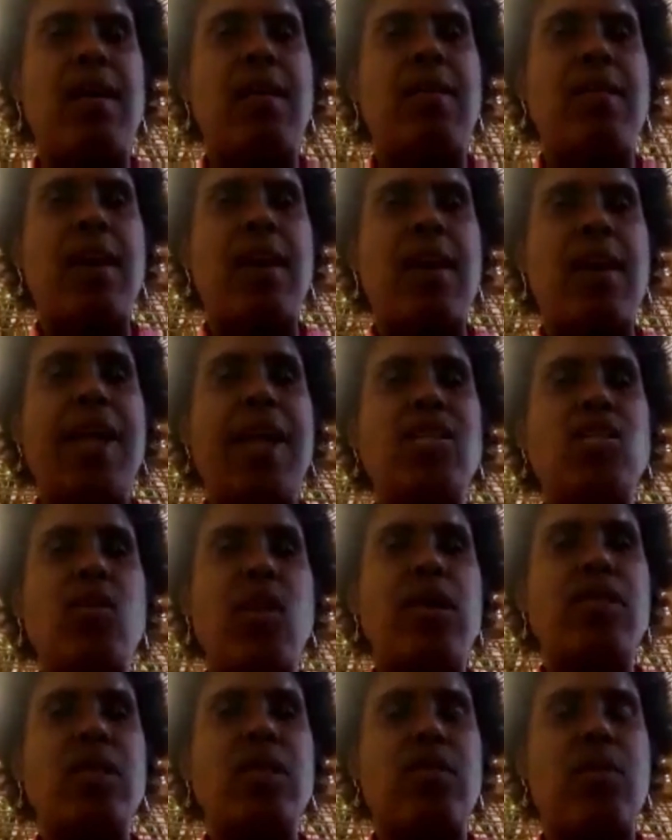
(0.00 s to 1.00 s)
I don't
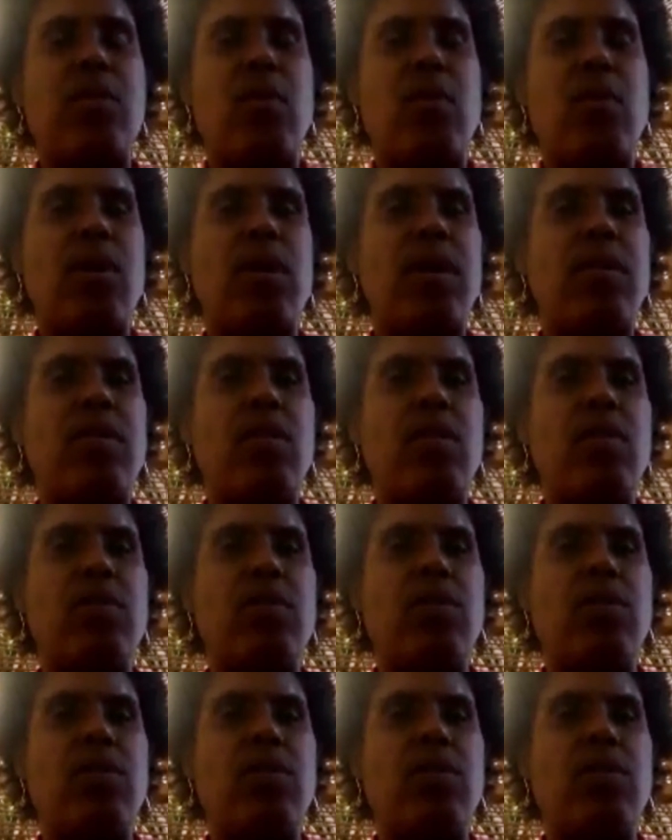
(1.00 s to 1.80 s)
necessarily consider myself